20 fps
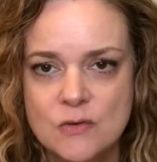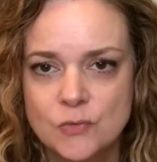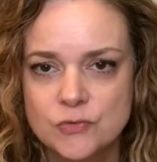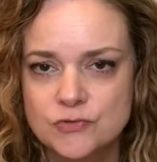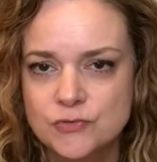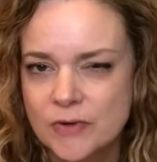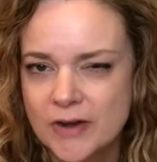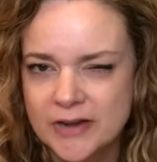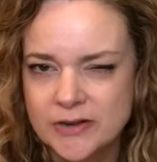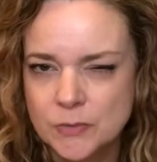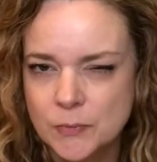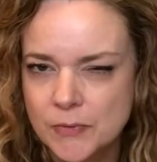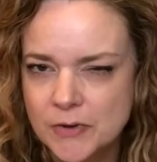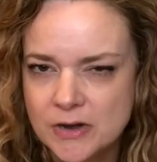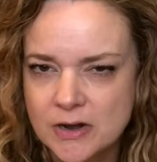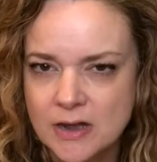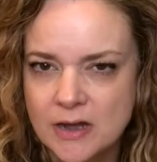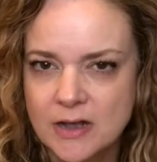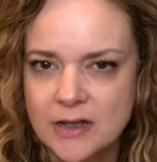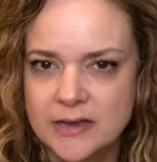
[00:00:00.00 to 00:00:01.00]
tried to
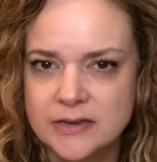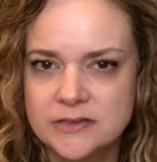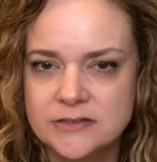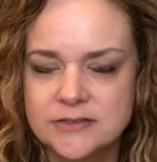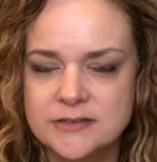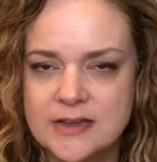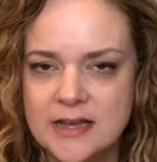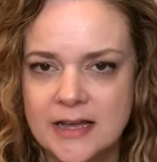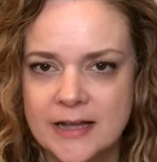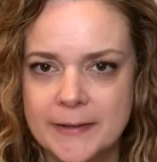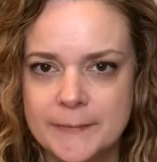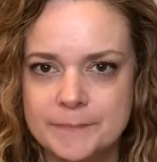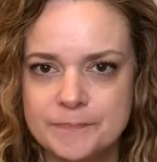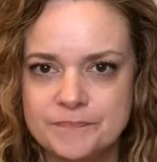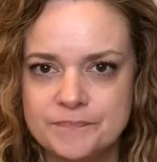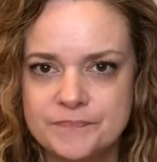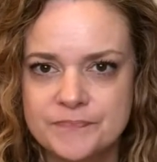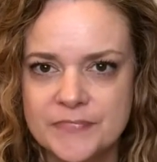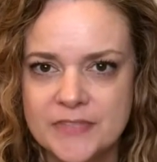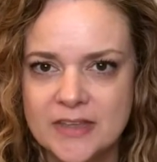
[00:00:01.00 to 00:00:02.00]
work on,
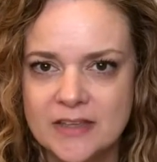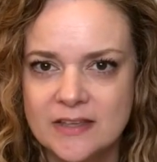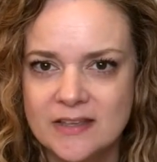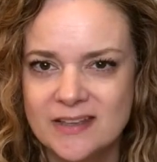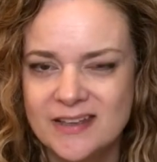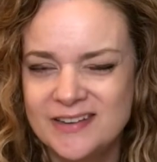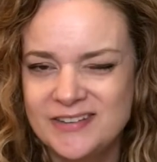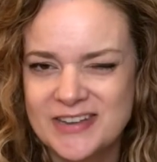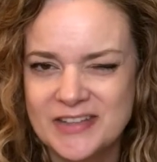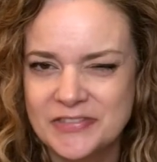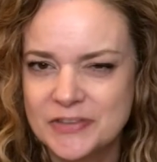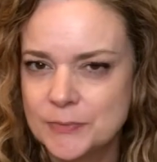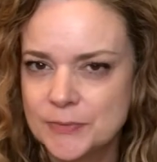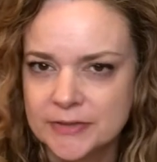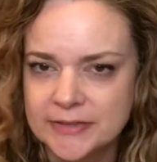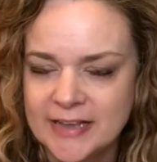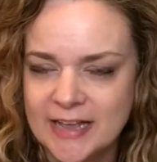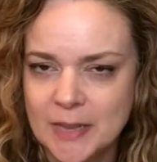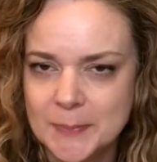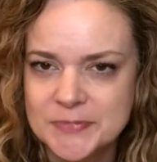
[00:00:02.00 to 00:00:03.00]
and nothing
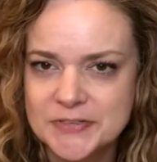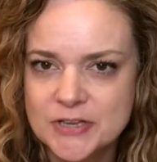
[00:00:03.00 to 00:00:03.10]
really helped.